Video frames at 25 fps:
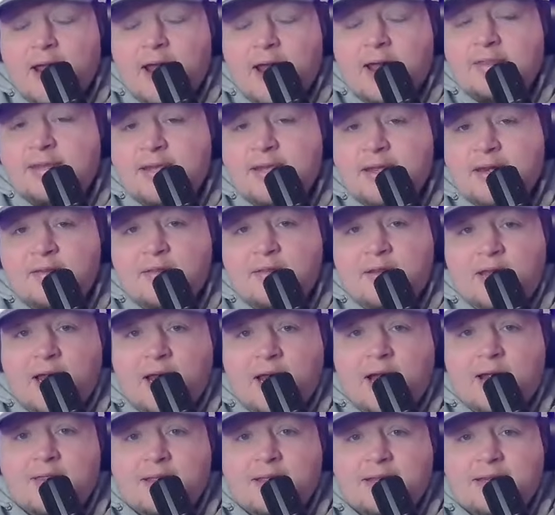at the end of the
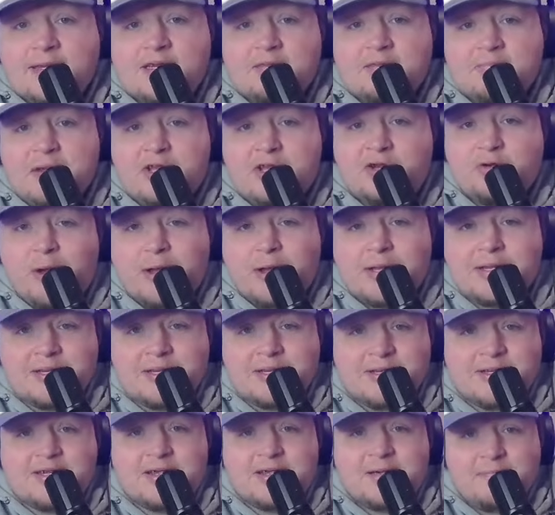day, this is me
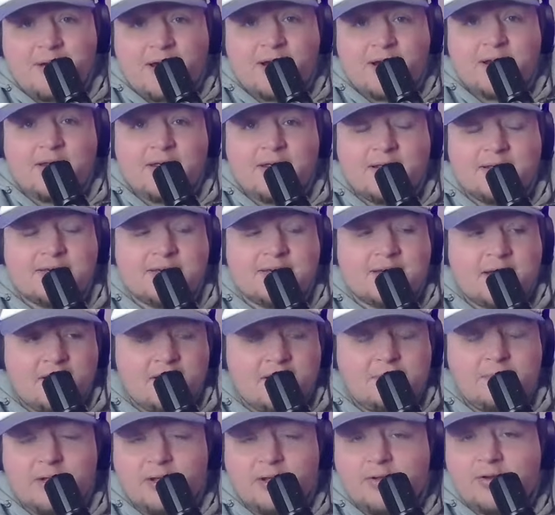trusting somebody
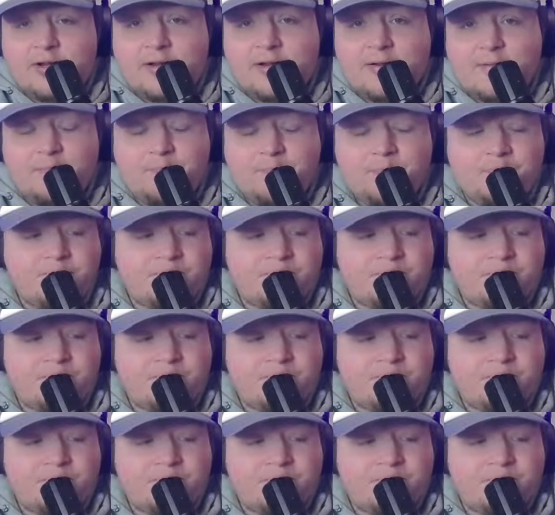inside the building.